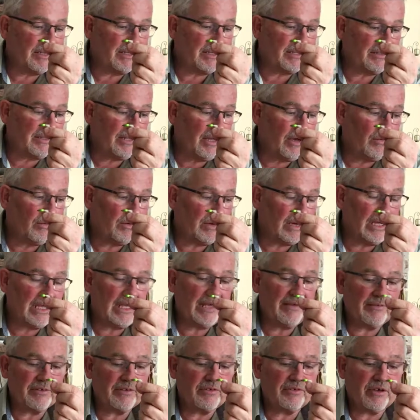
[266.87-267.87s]
you can tell when I
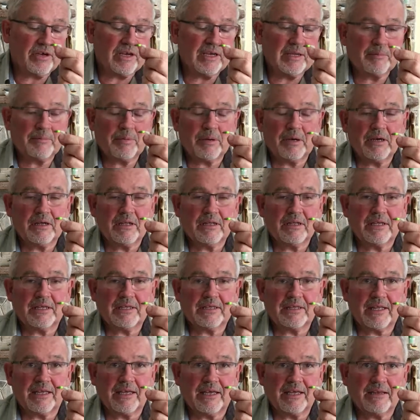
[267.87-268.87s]
have a giant pile
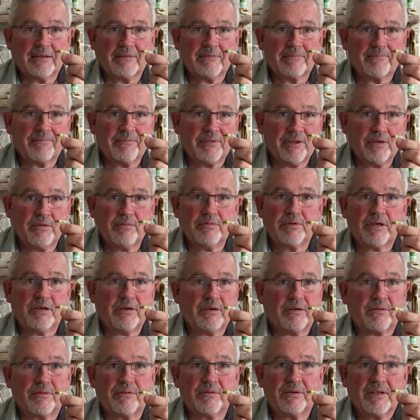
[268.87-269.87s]
like that, you
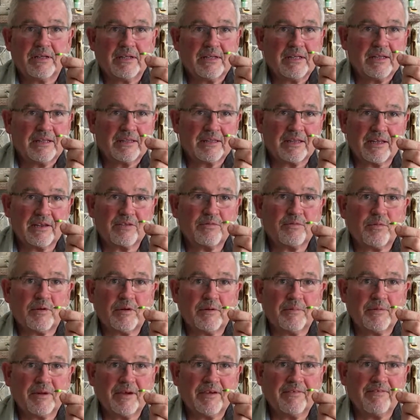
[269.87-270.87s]
know that it's
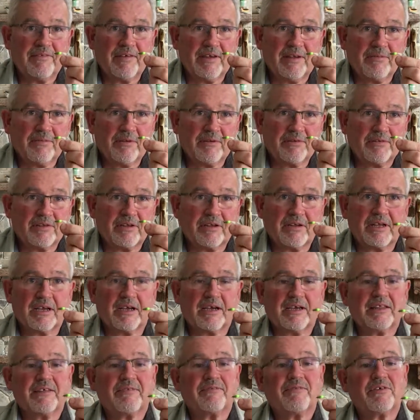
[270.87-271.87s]
one of my favorites, and a
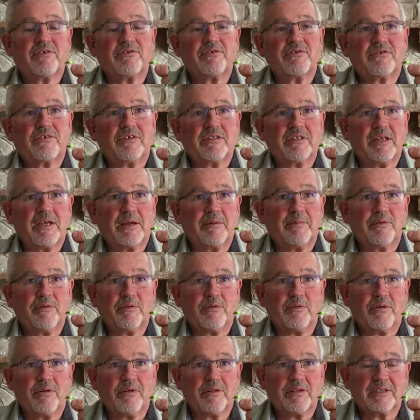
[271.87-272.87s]
guy that fishes in
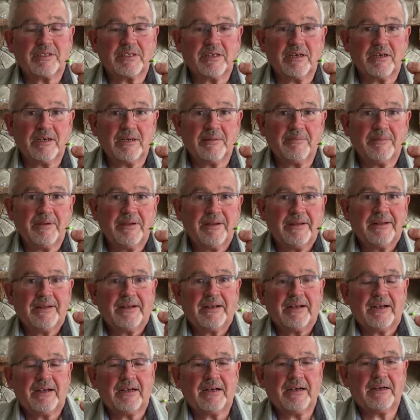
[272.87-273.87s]
Labrador all the time.
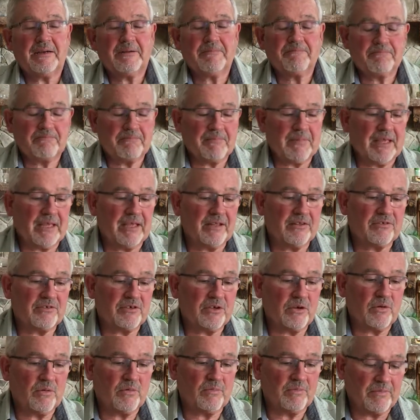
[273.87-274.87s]
And
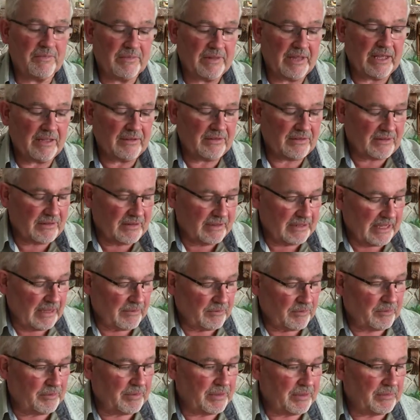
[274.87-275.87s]
so
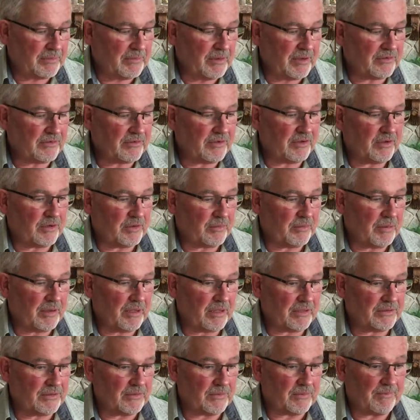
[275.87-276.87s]
that would be a must in your
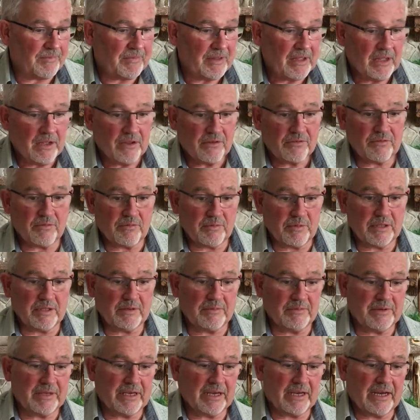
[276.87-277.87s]
pile too. So really
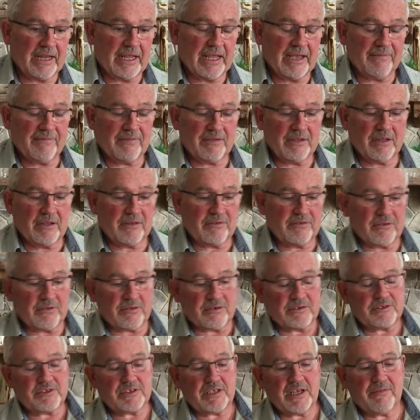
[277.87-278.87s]
we got a half a dozen
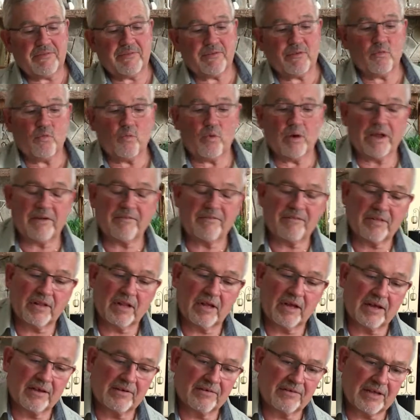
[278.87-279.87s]
or 7 wet
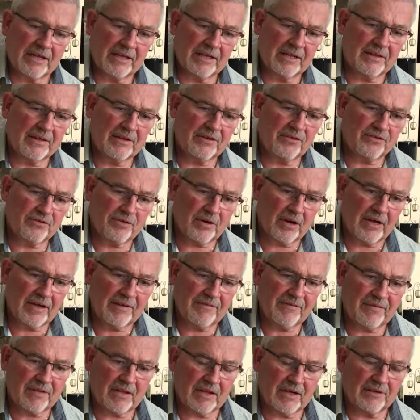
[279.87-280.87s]
flies. And in the dry
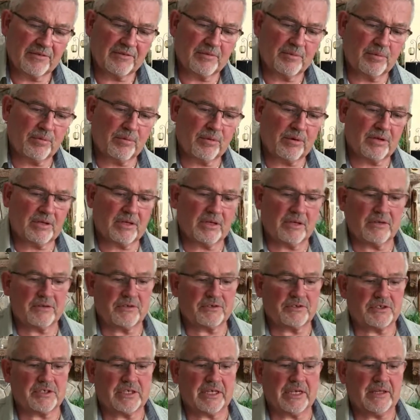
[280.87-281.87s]
flies, important to
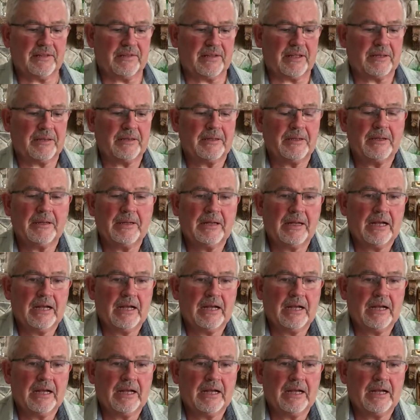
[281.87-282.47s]
understand that